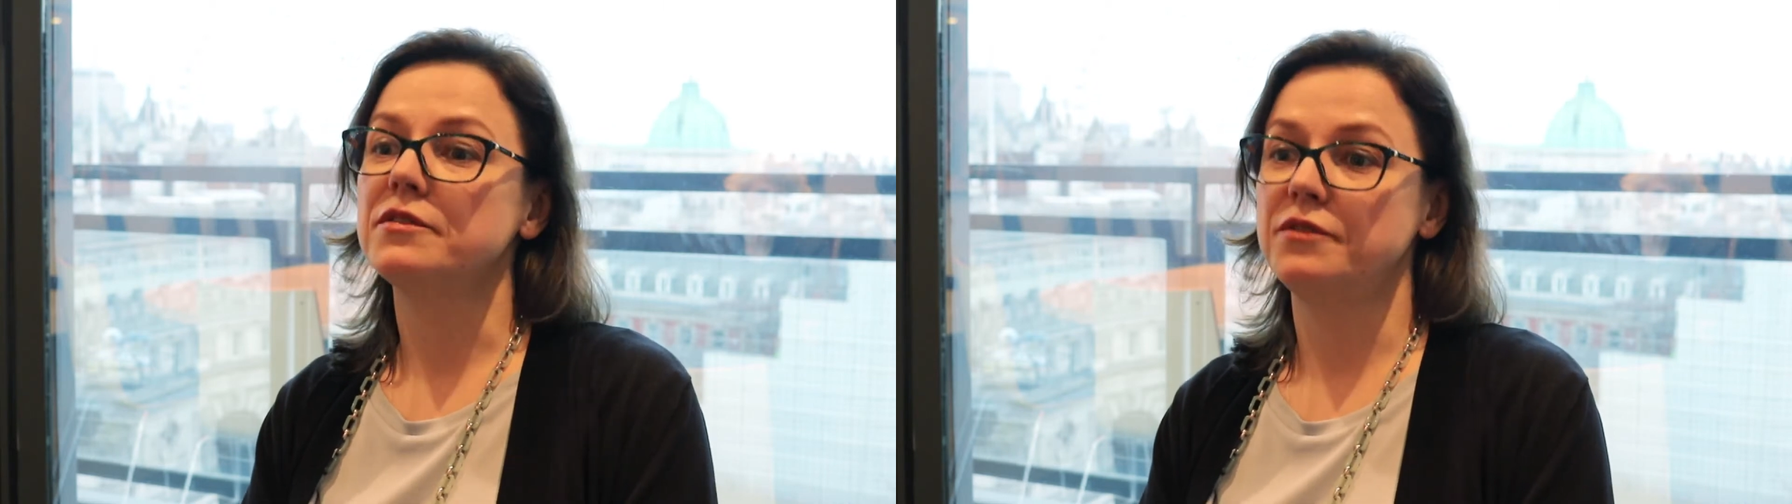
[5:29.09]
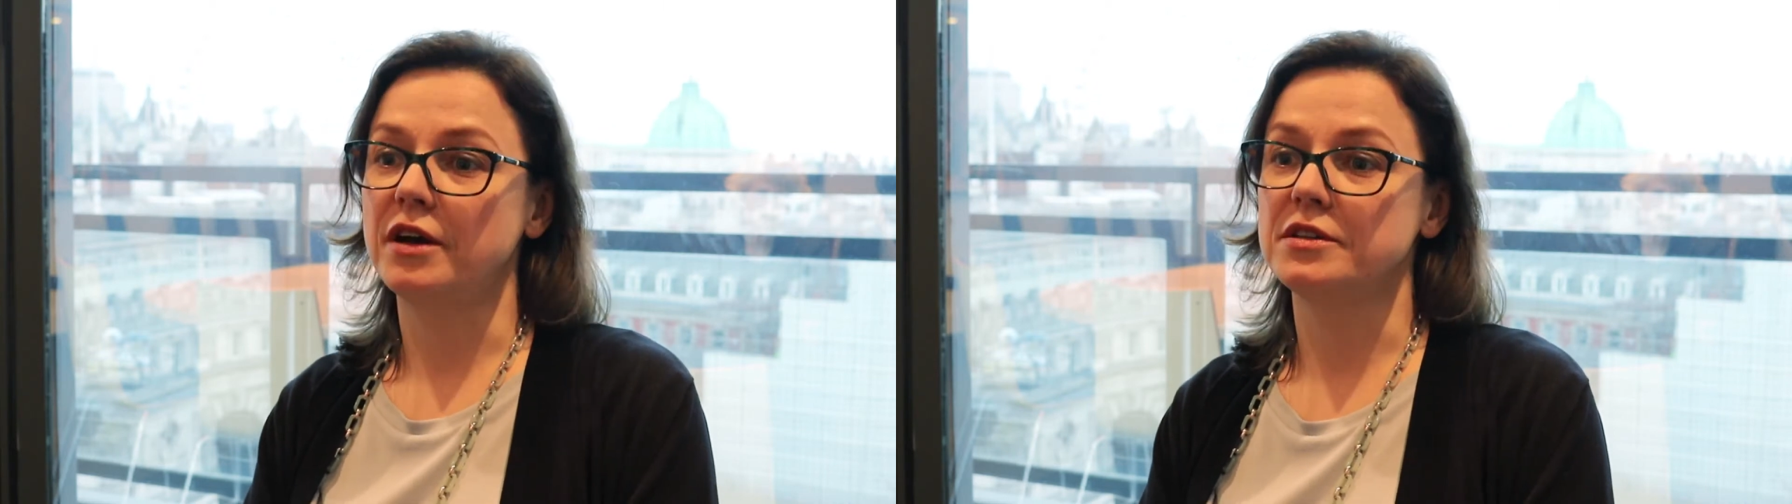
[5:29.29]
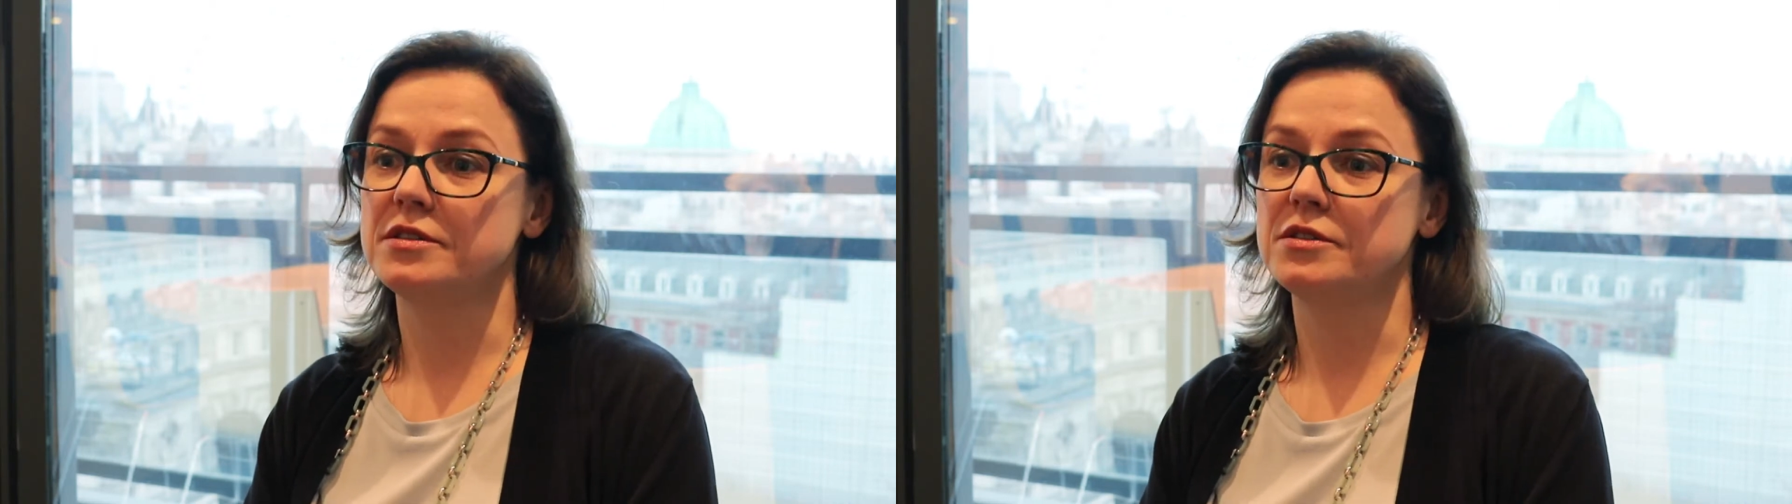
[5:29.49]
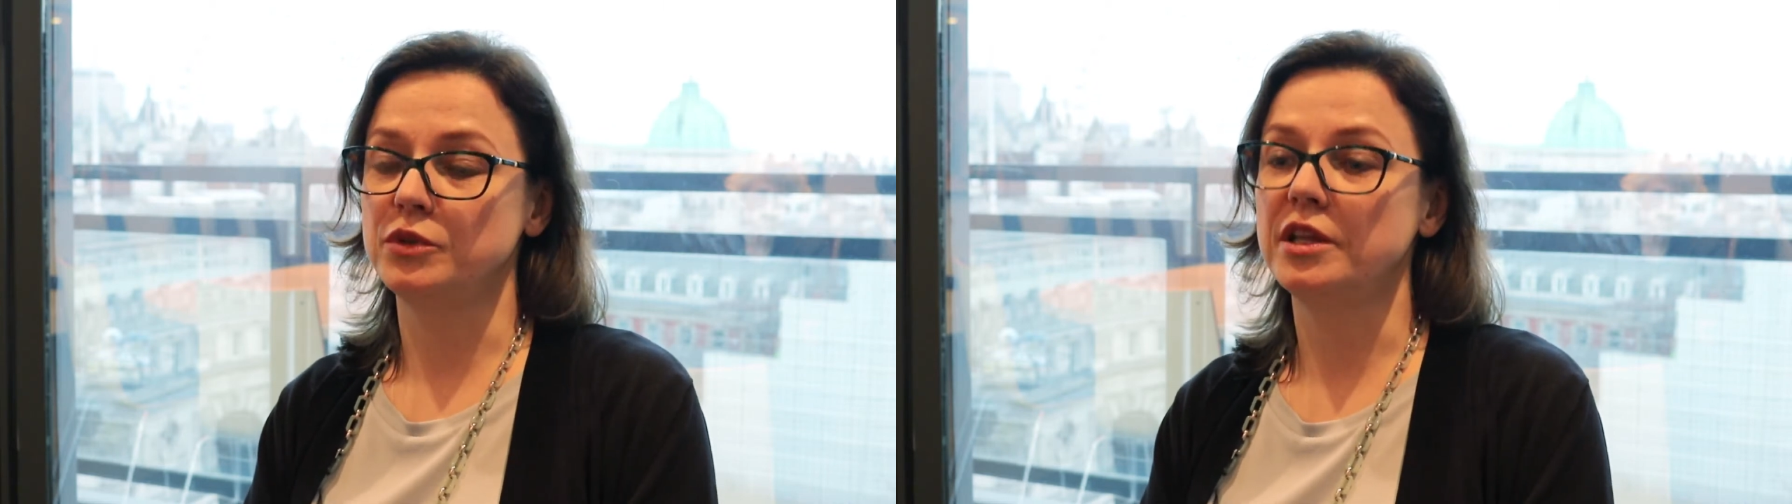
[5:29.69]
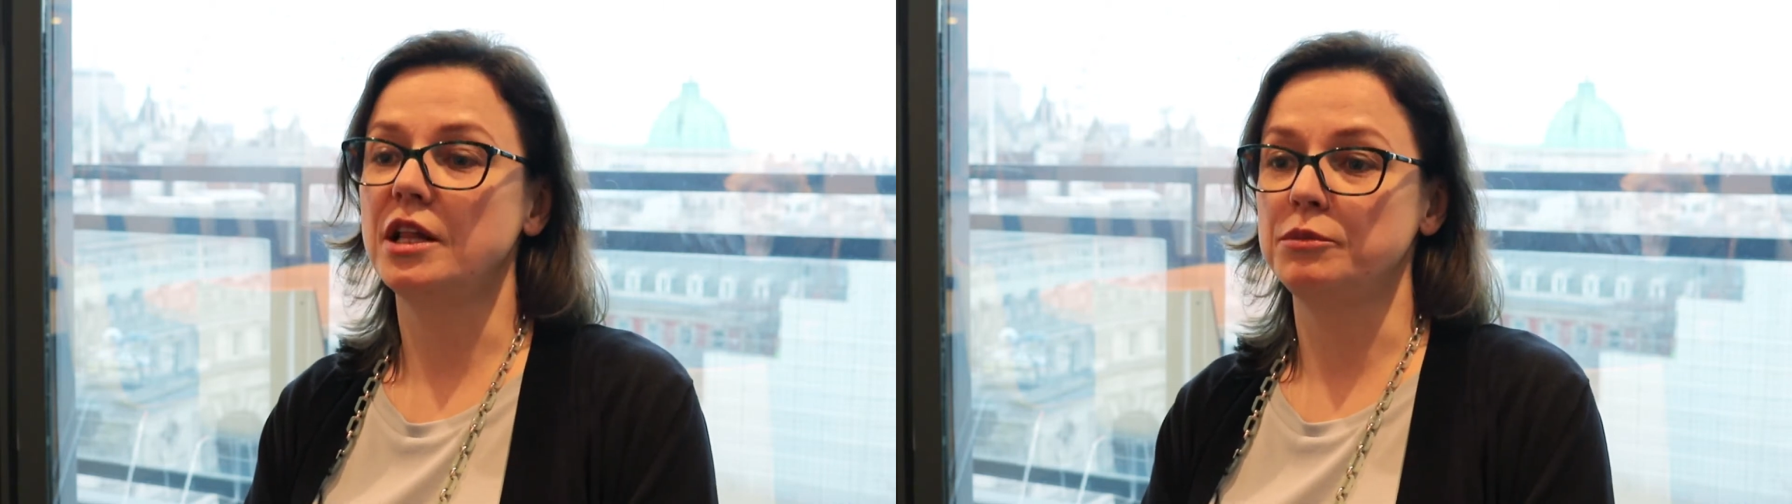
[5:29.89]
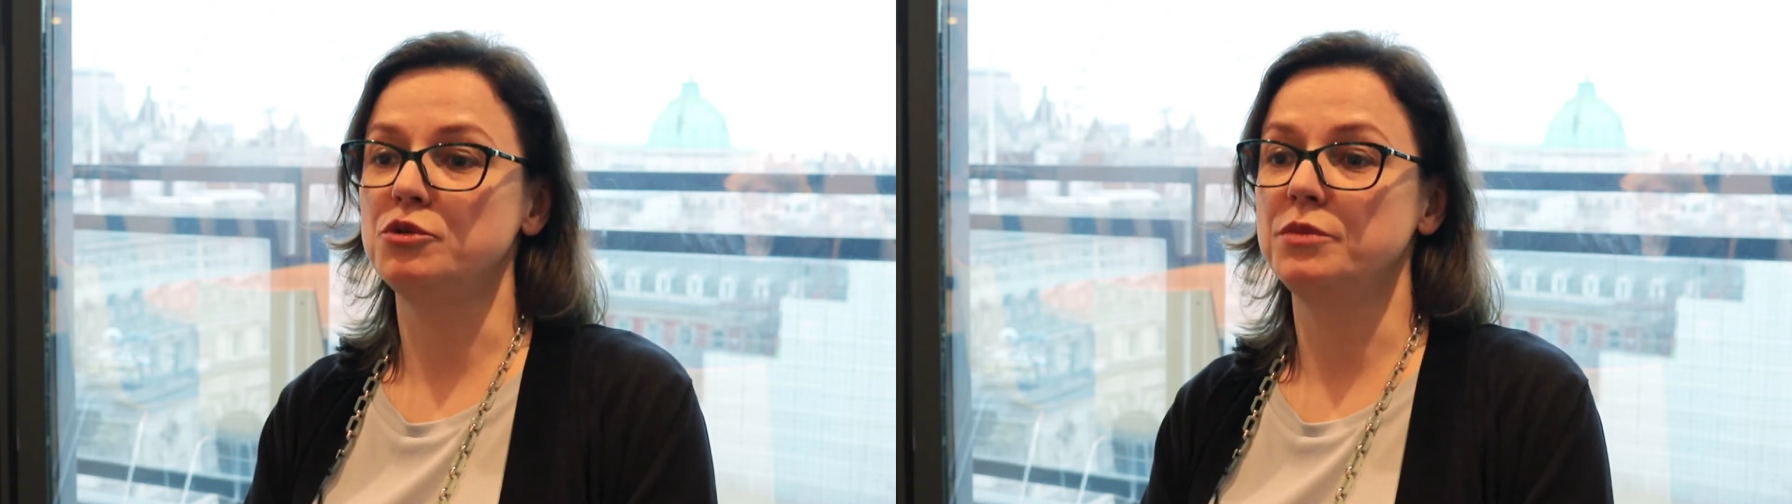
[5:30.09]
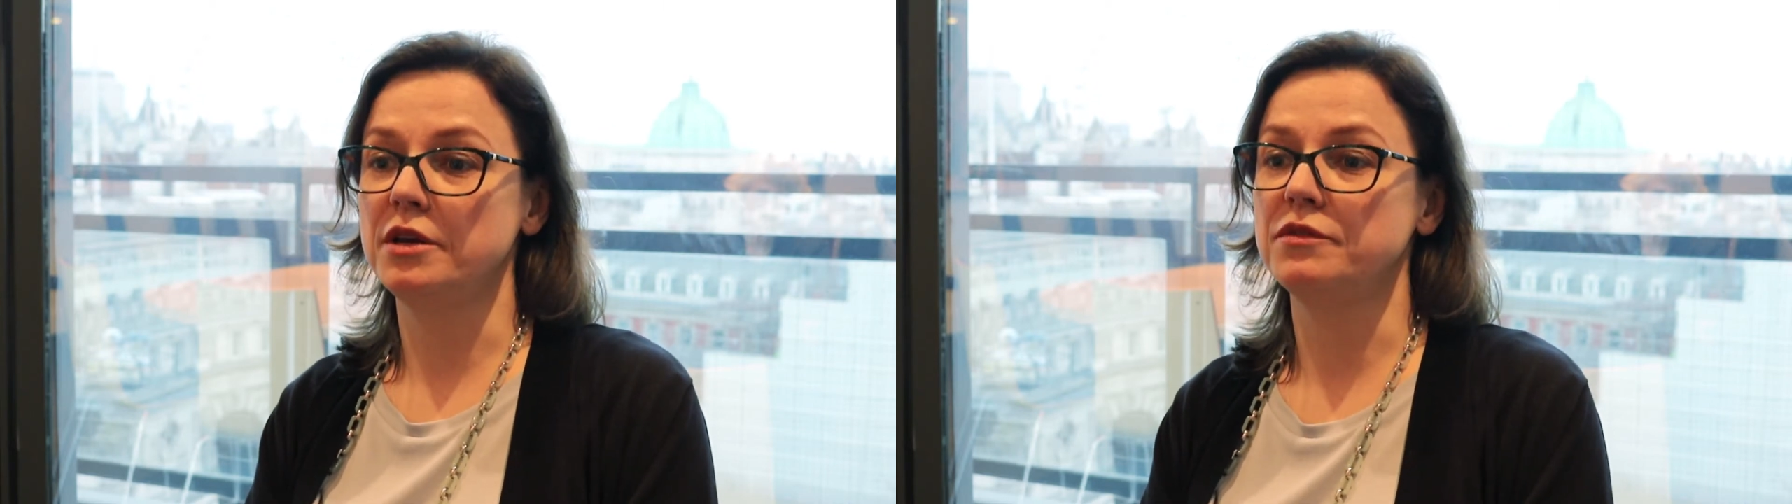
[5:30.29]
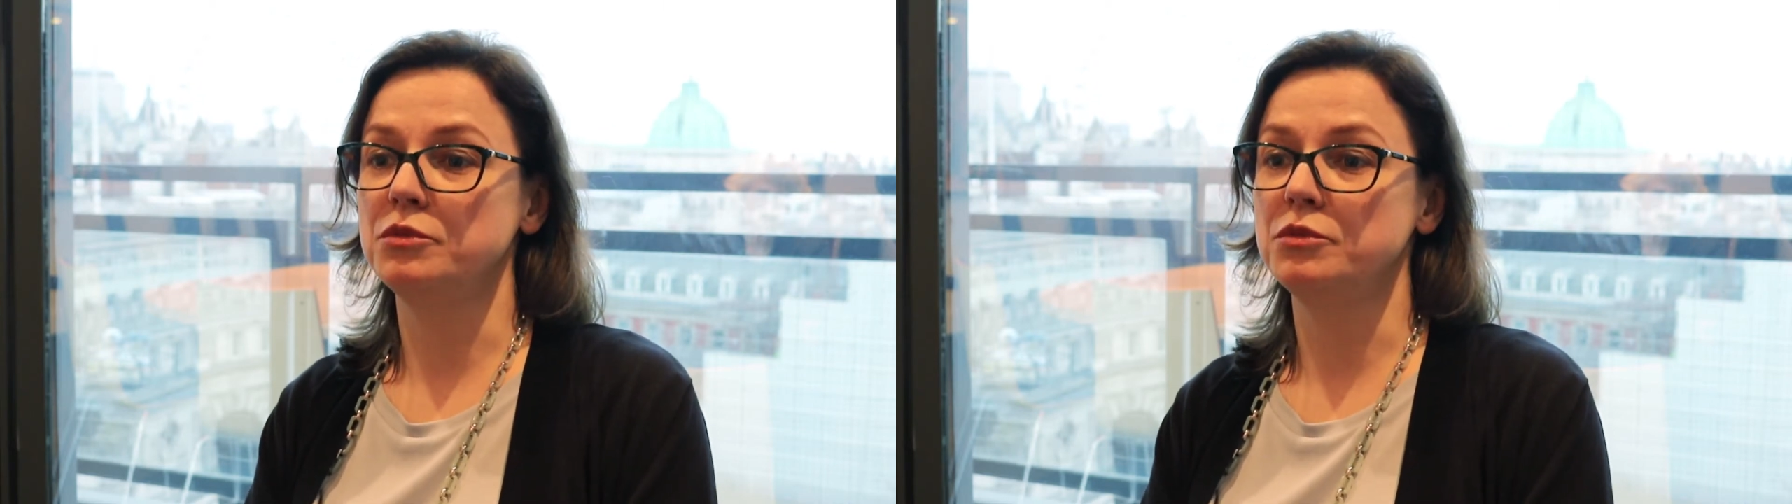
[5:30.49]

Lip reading: that will help you make